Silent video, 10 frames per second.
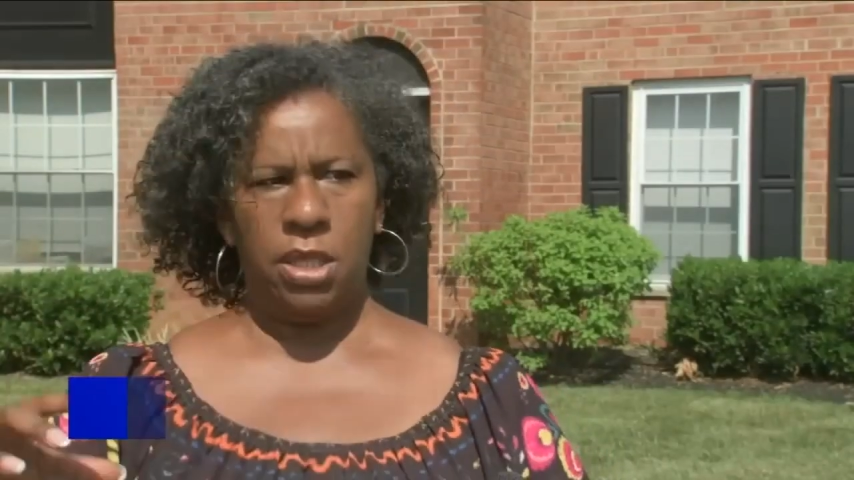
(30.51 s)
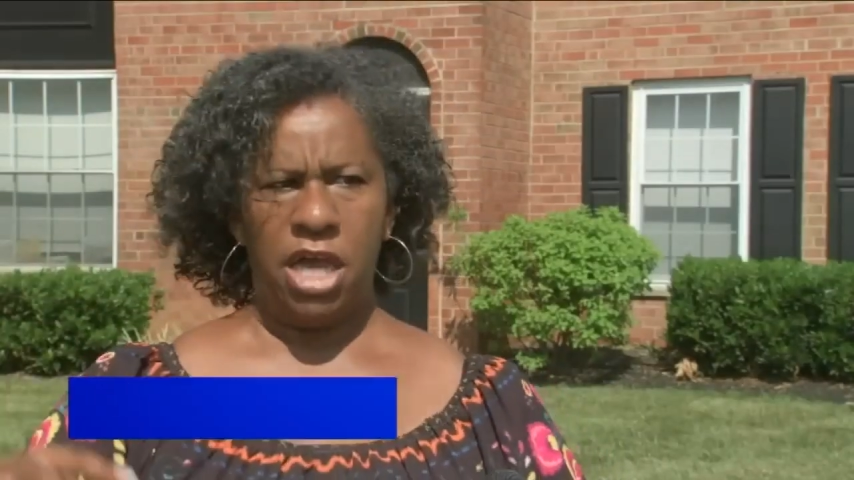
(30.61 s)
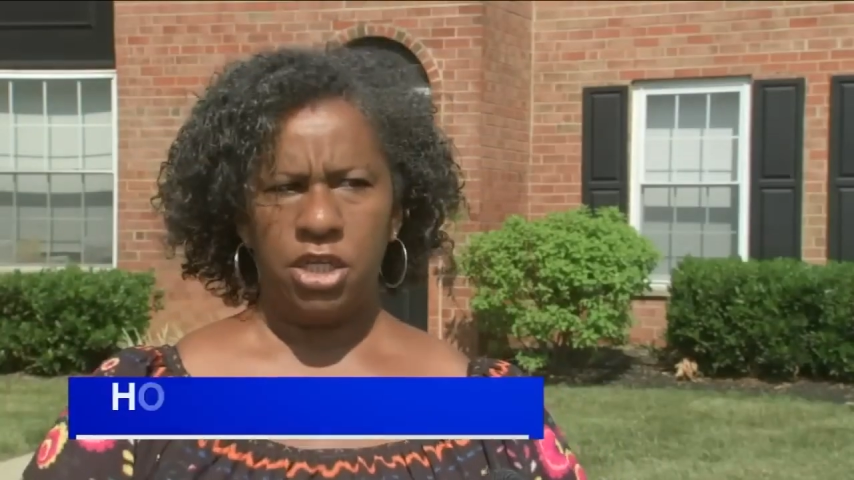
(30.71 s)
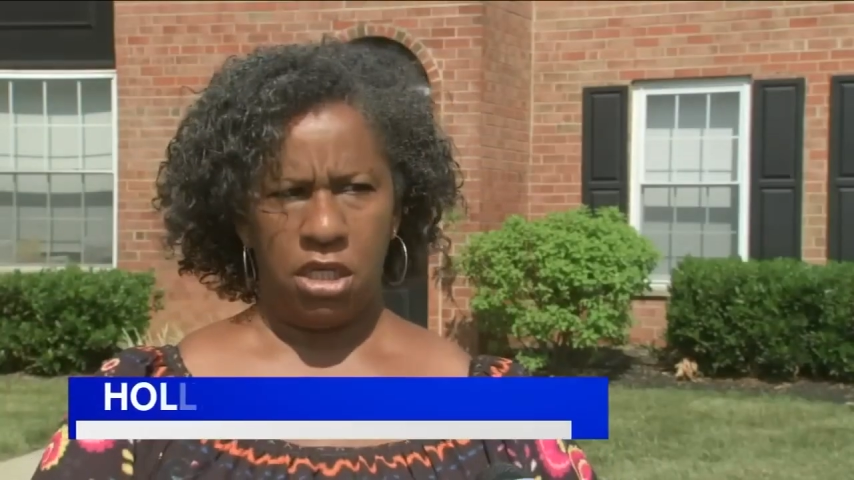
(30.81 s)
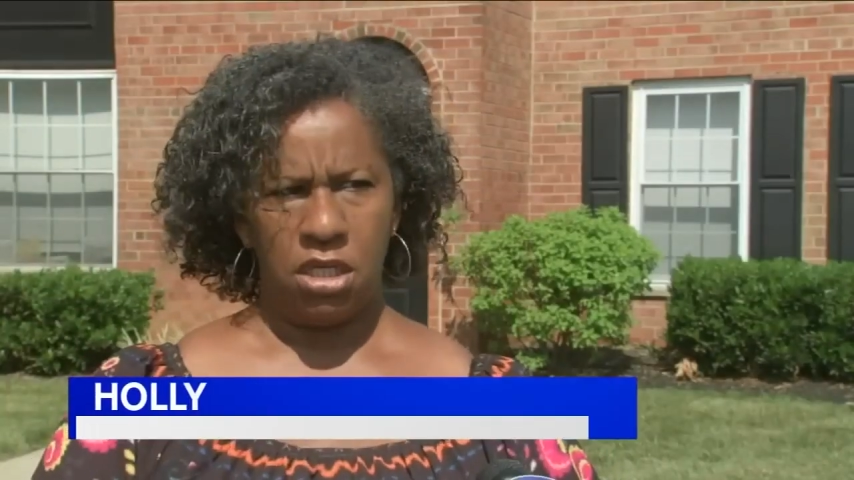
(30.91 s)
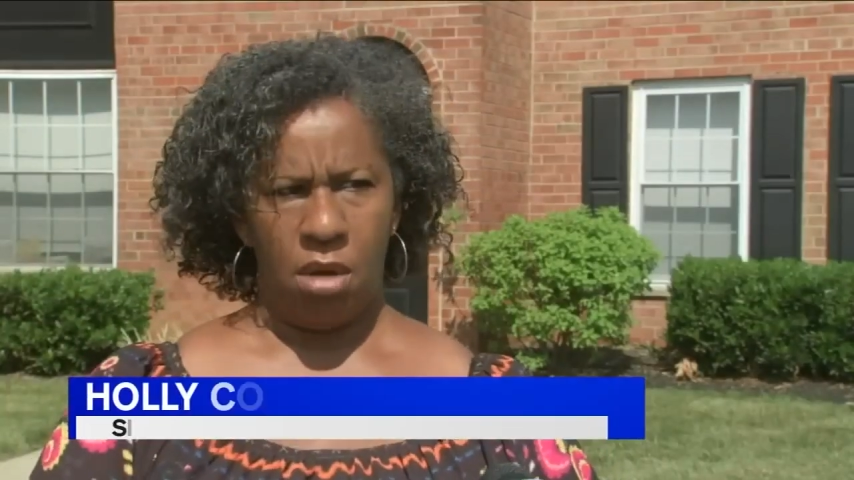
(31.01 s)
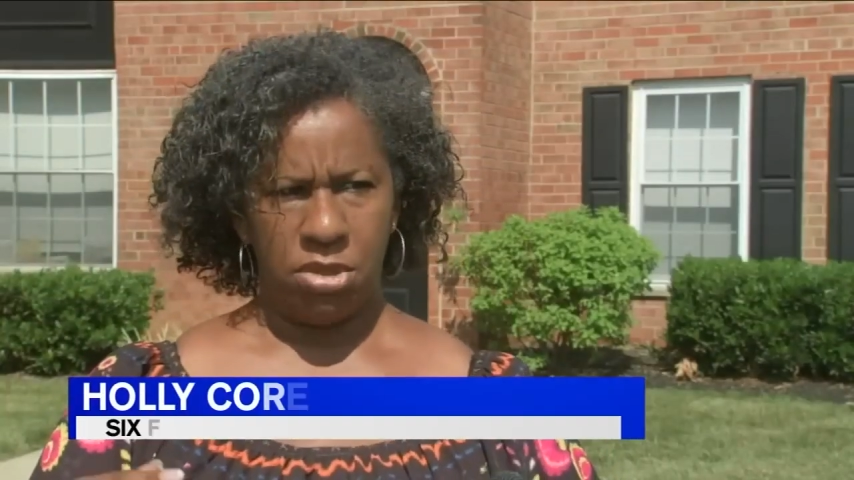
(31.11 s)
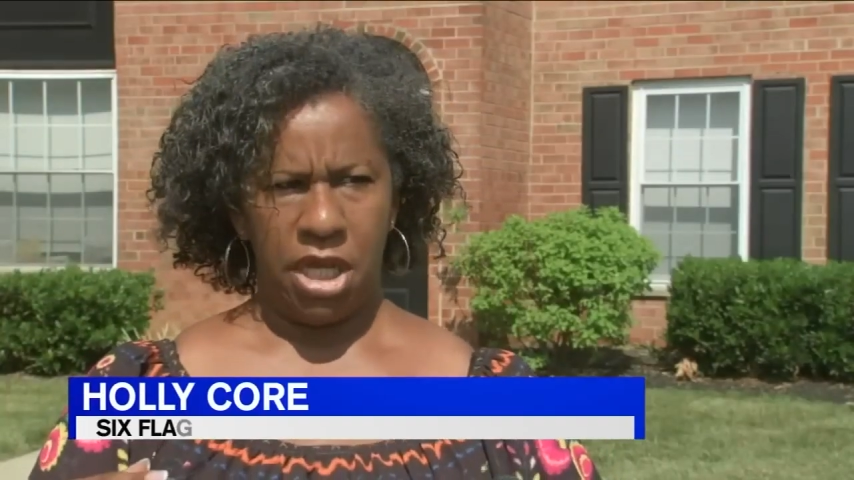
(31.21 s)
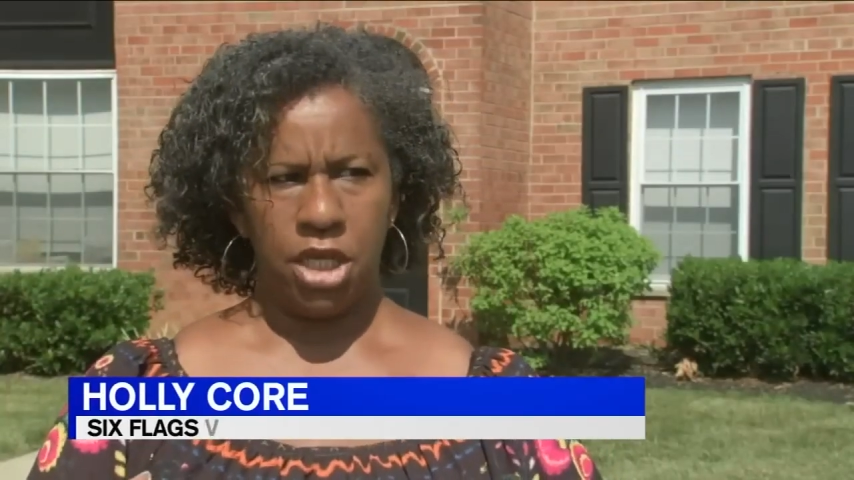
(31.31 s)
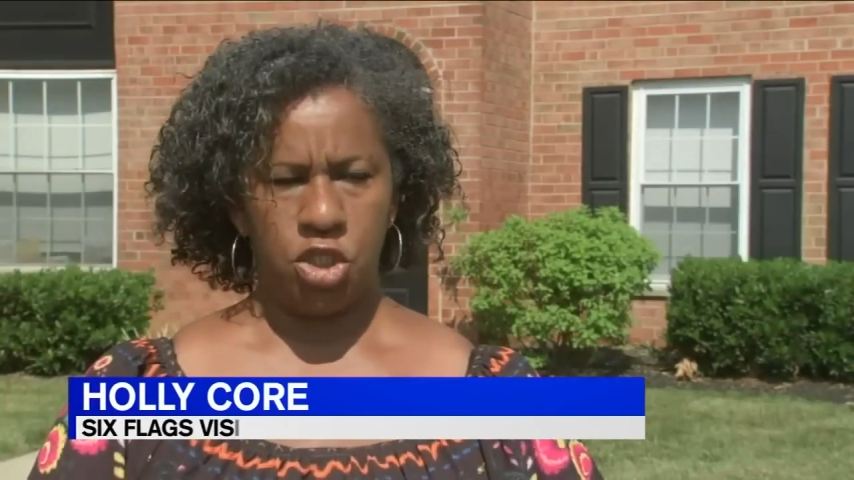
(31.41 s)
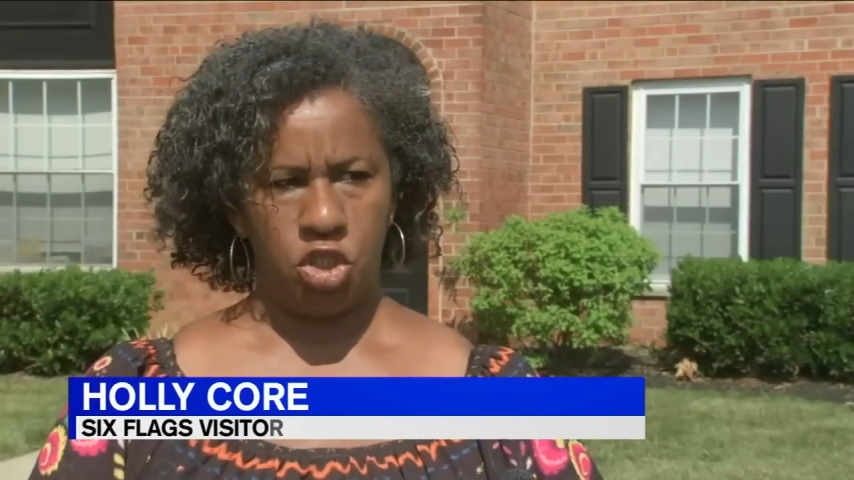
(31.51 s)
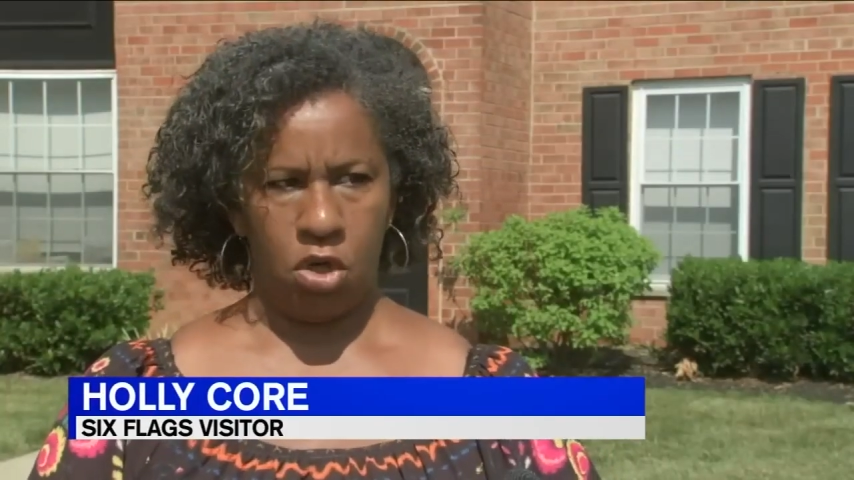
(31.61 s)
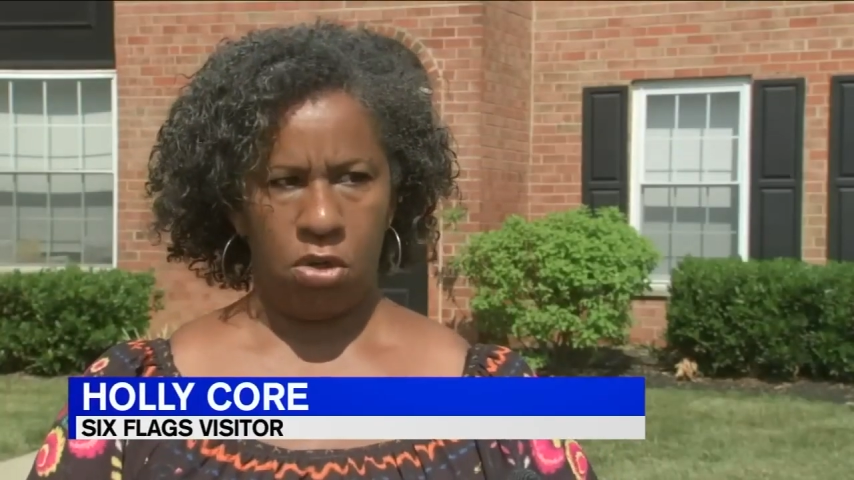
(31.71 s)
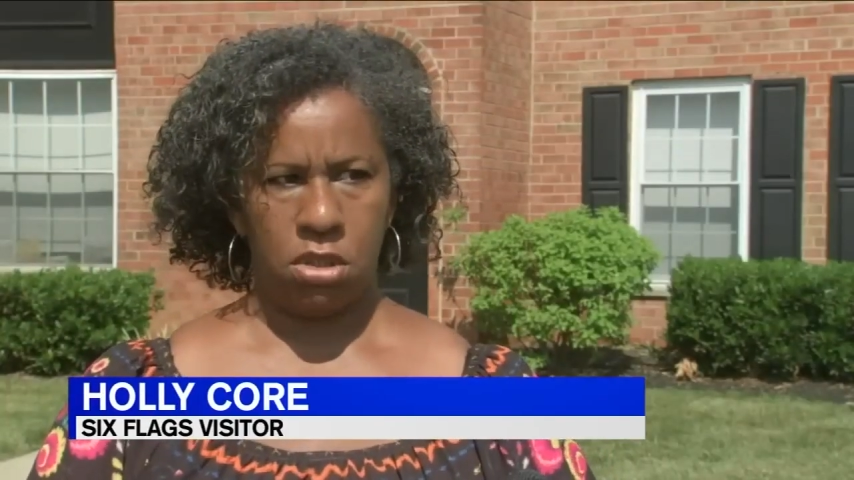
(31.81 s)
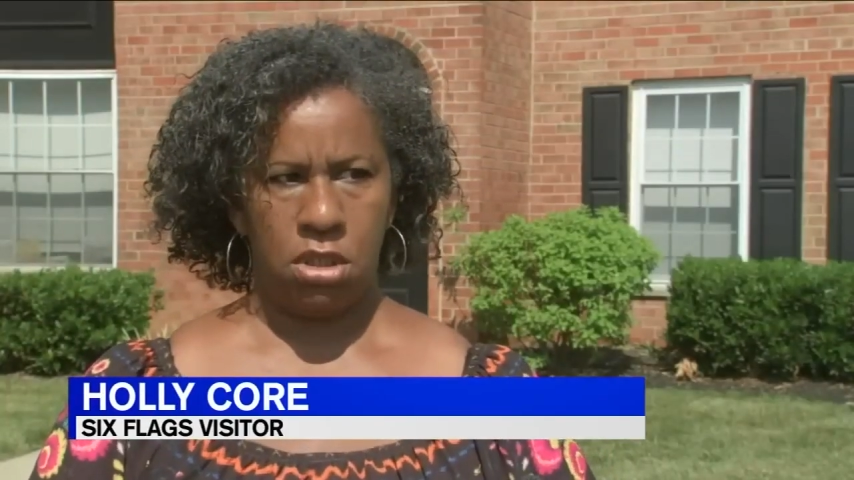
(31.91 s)
it like it almost like it
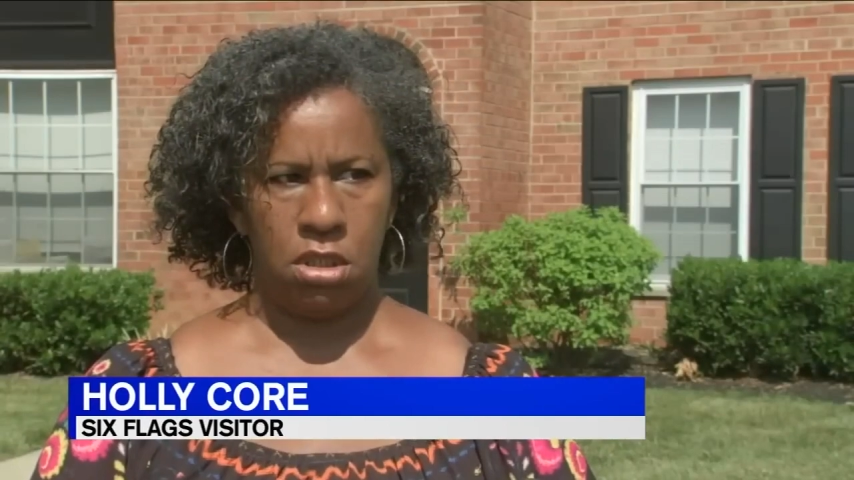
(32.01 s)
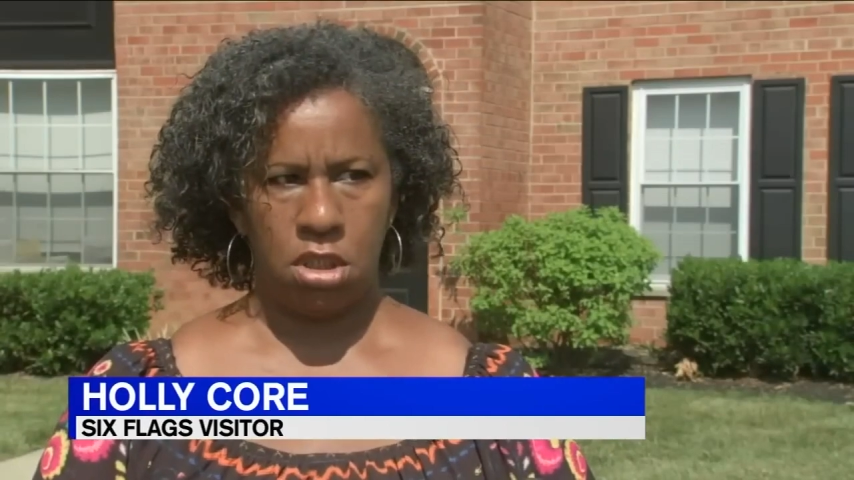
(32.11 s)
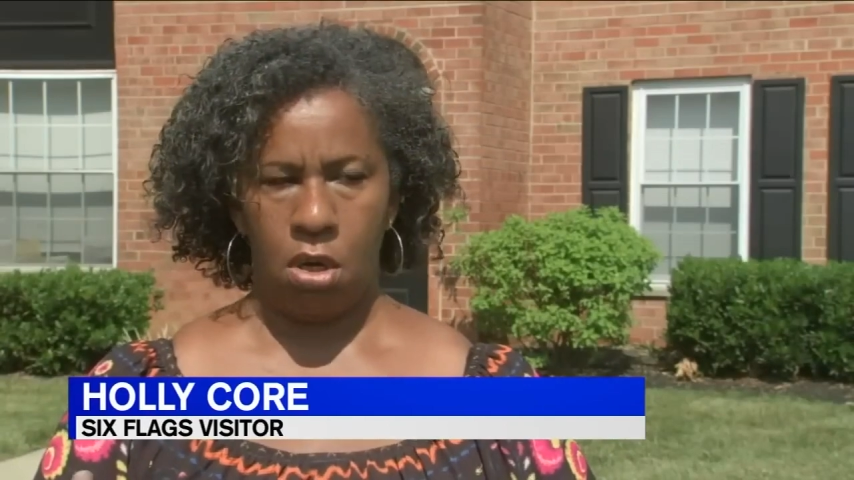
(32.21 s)
jerked.